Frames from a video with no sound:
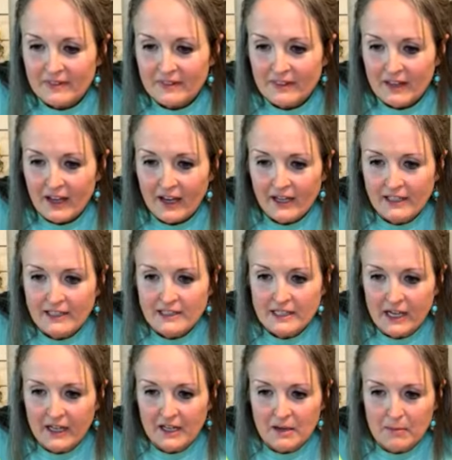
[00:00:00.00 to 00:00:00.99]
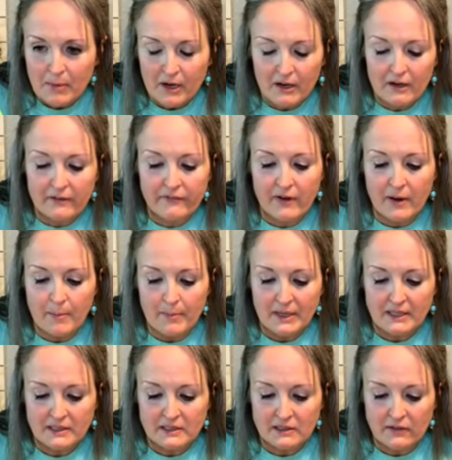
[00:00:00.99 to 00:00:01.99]
Hey, Teddy Bear from
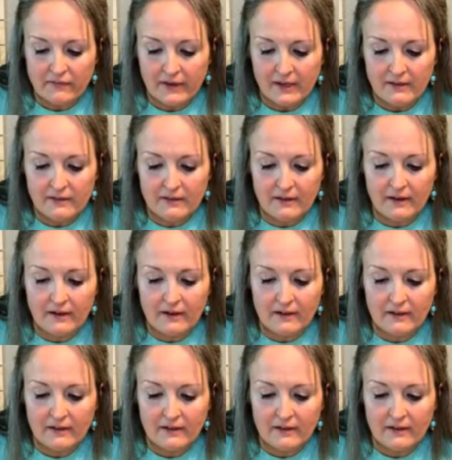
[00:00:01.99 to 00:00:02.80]
Pennsylvania.